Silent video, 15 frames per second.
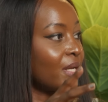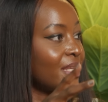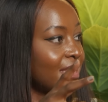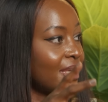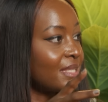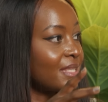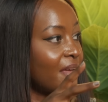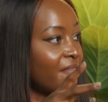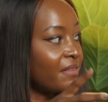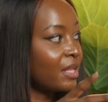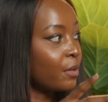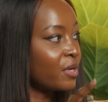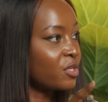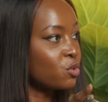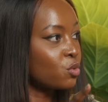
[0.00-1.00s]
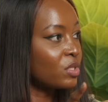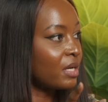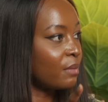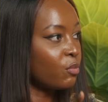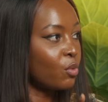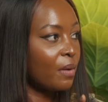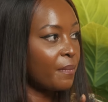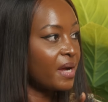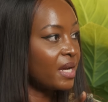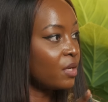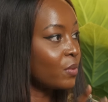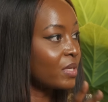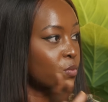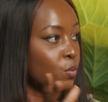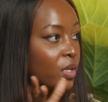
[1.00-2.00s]
He says their father was not a poor man, he
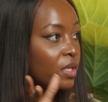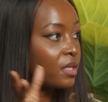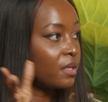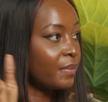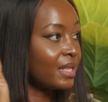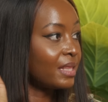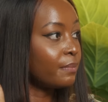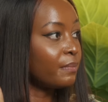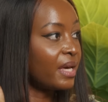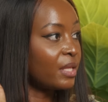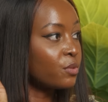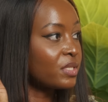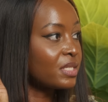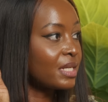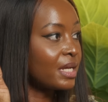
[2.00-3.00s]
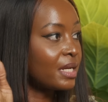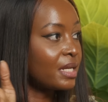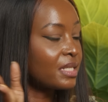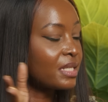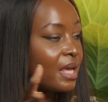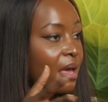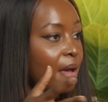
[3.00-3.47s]
was wealthy by, by those standards,